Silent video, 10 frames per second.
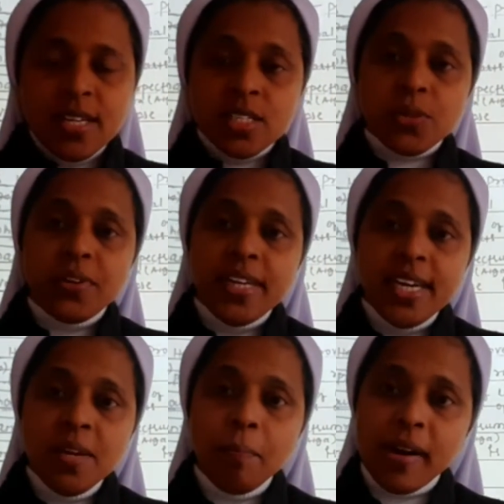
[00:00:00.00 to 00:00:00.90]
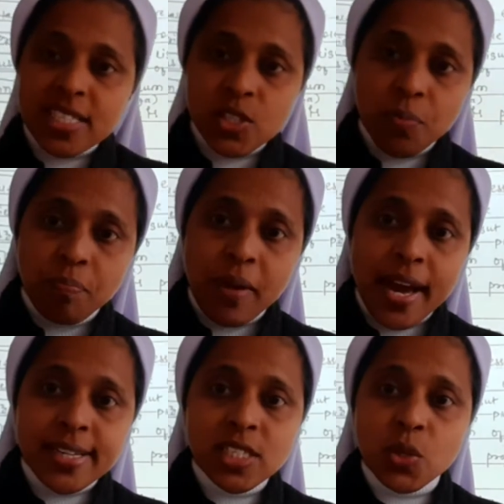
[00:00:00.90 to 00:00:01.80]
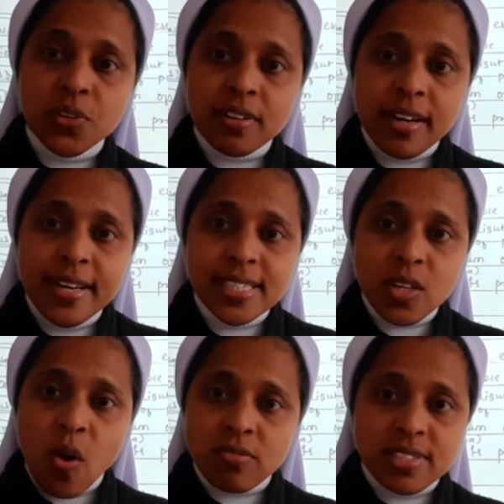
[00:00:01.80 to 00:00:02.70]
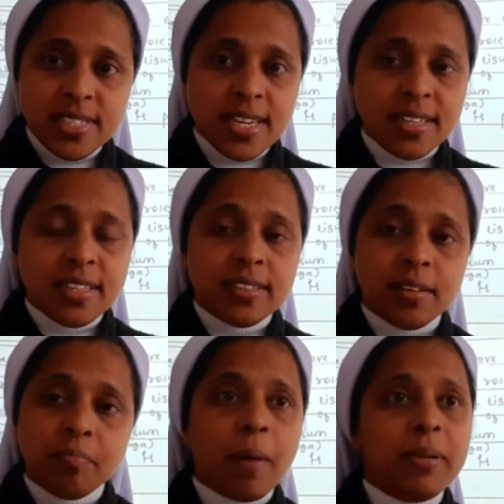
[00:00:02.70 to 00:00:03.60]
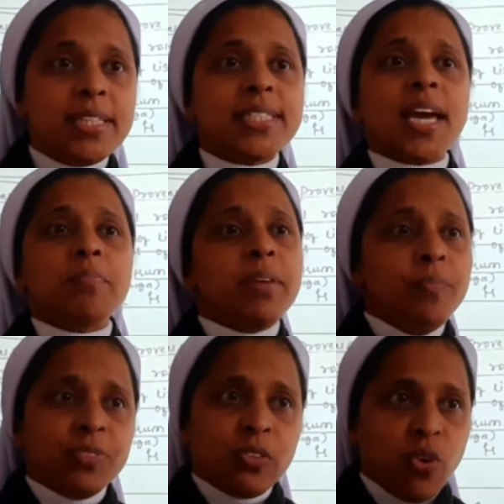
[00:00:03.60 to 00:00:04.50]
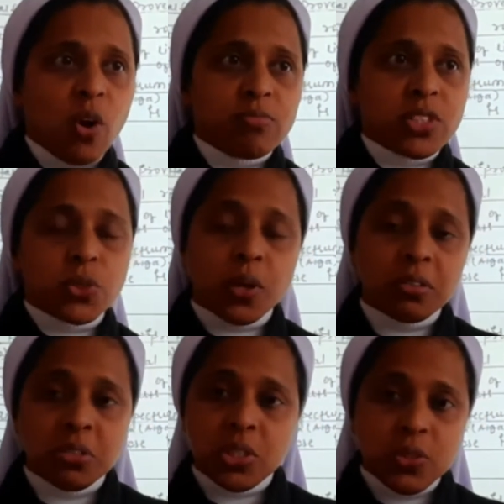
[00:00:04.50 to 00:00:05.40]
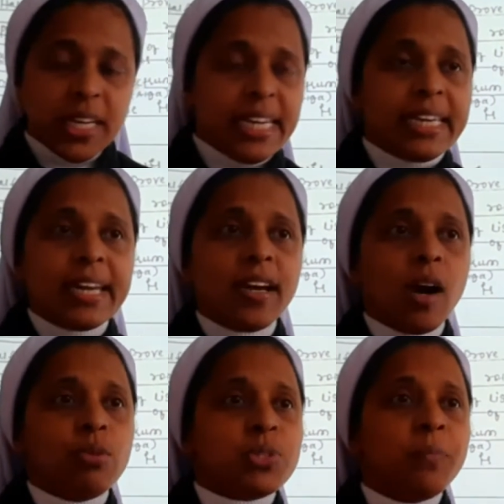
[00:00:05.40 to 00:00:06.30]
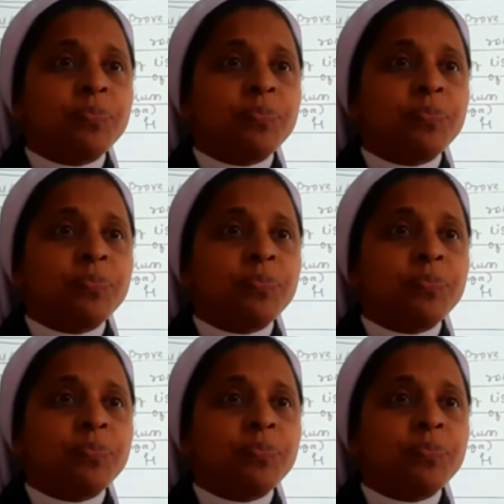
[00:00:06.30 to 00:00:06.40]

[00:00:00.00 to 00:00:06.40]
So green parts of plants could release oxygen. Bubbles can be formed. So according to the Ingenhouse.